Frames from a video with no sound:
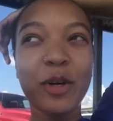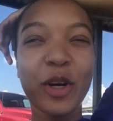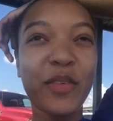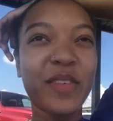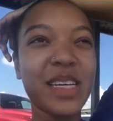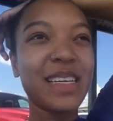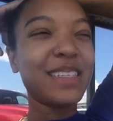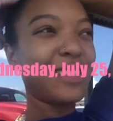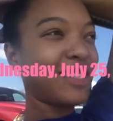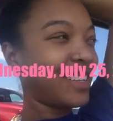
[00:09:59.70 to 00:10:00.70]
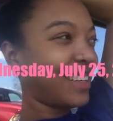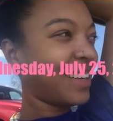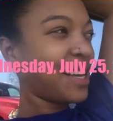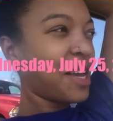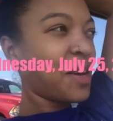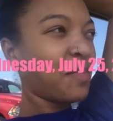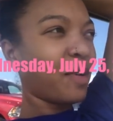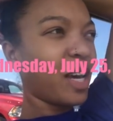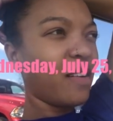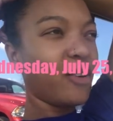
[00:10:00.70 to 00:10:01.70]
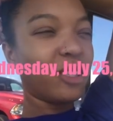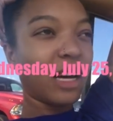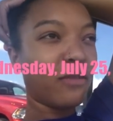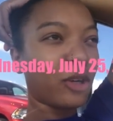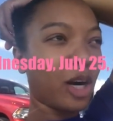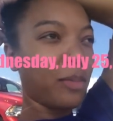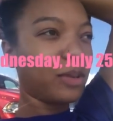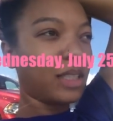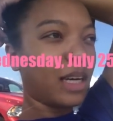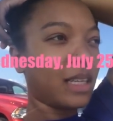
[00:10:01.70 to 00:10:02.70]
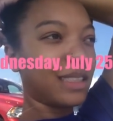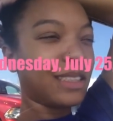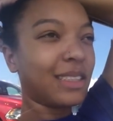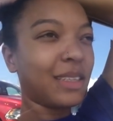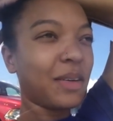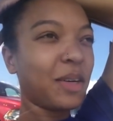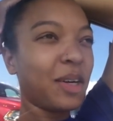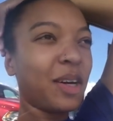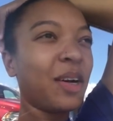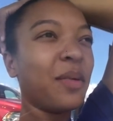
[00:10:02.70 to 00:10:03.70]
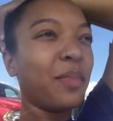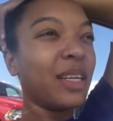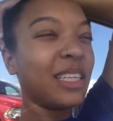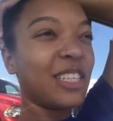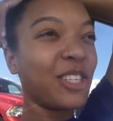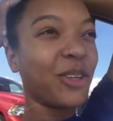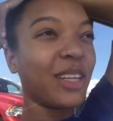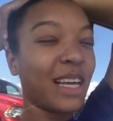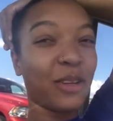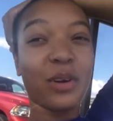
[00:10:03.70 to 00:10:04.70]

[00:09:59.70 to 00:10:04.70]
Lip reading: nervous. My interview's not for a couple days, but it's still like the